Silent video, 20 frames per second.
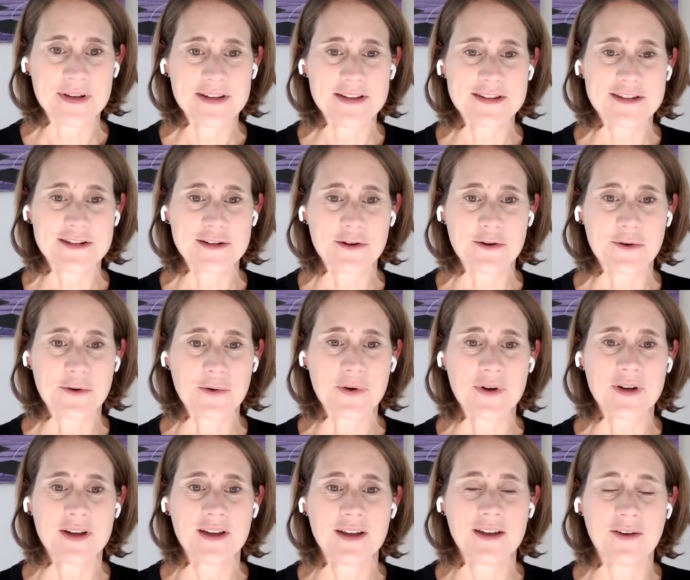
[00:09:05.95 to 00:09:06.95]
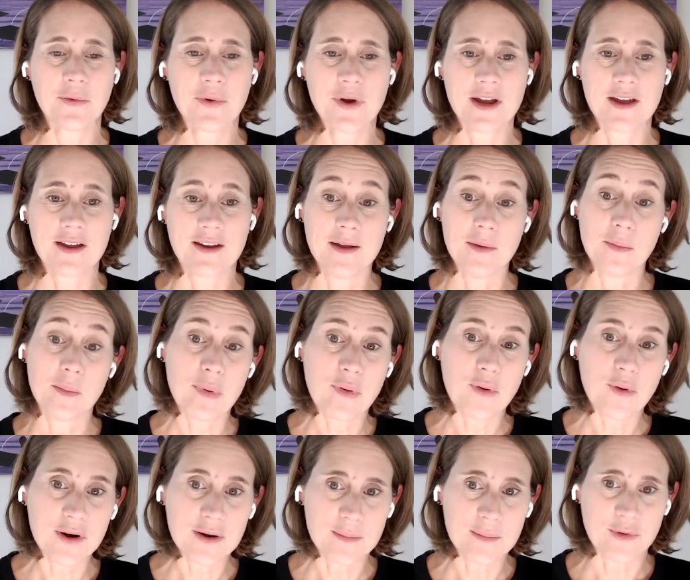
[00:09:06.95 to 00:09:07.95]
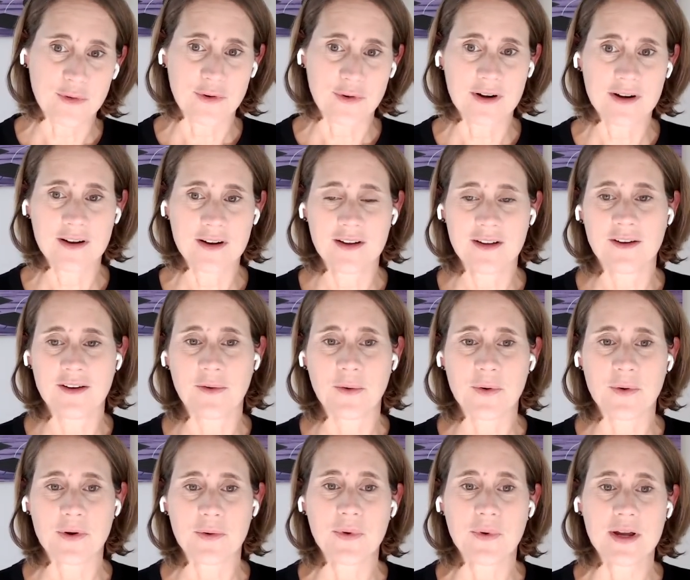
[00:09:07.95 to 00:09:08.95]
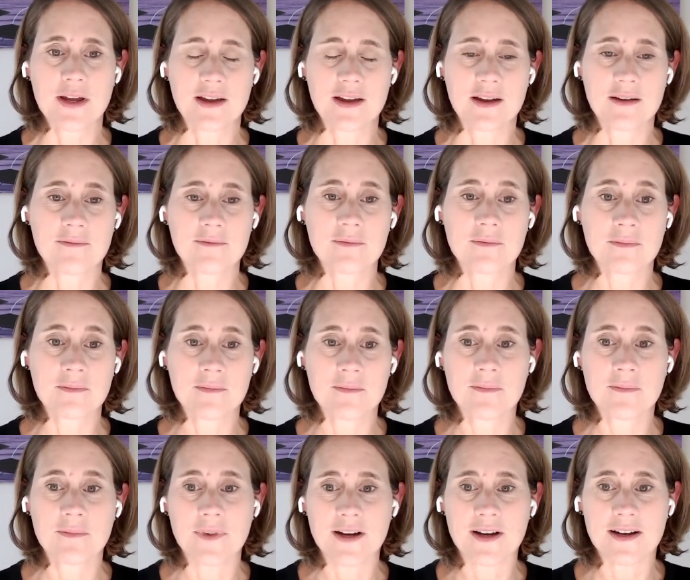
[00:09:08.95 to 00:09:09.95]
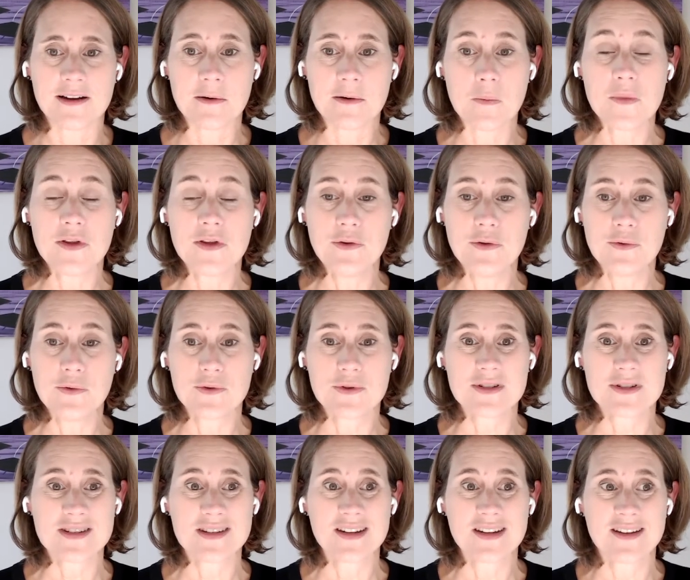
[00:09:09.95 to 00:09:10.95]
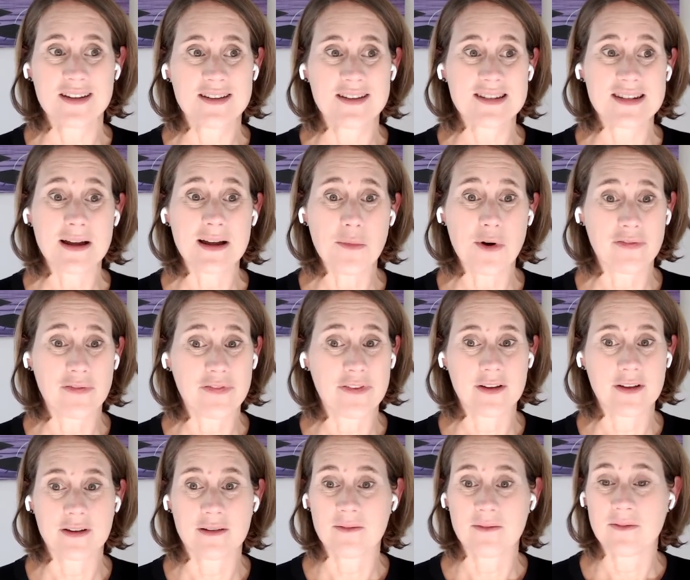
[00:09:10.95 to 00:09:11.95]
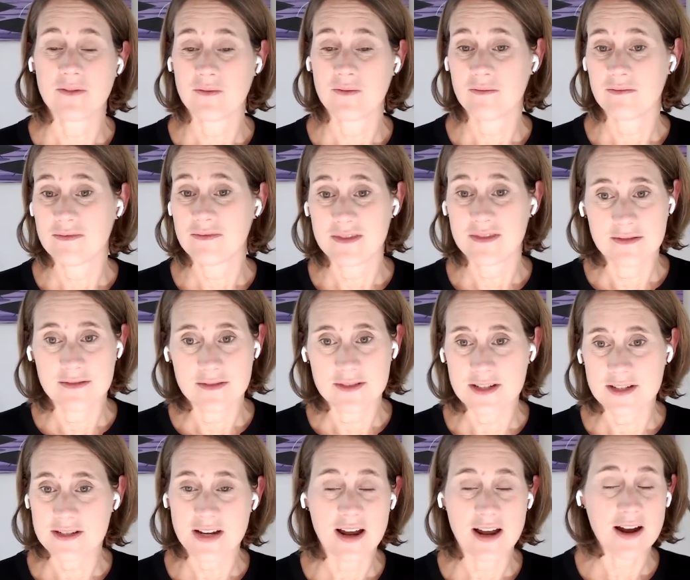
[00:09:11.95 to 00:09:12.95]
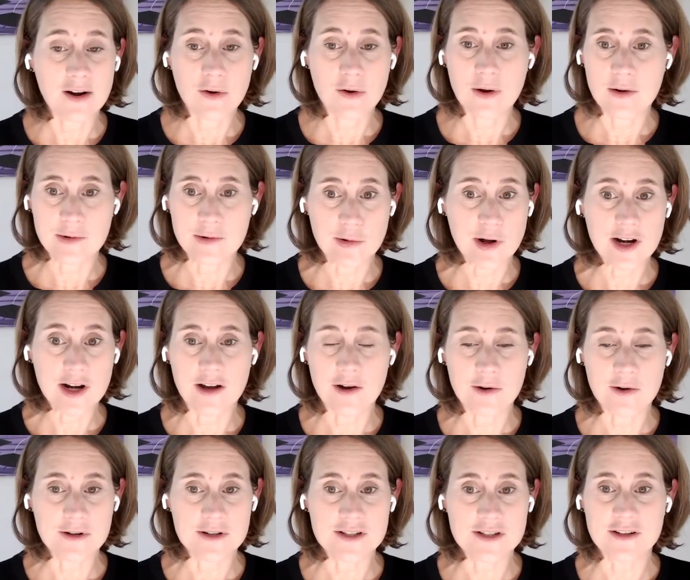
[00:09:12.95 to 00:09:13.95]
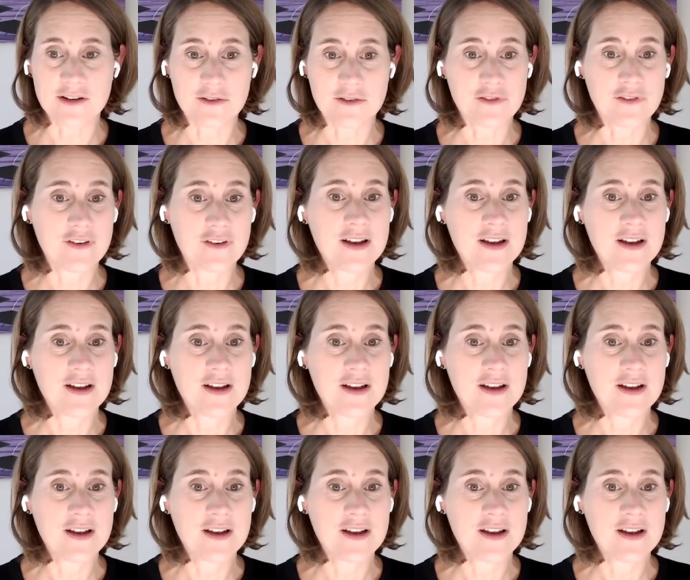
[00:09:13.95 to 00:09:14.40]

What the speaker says: So we can import more, or we can use some of the terawatt hours of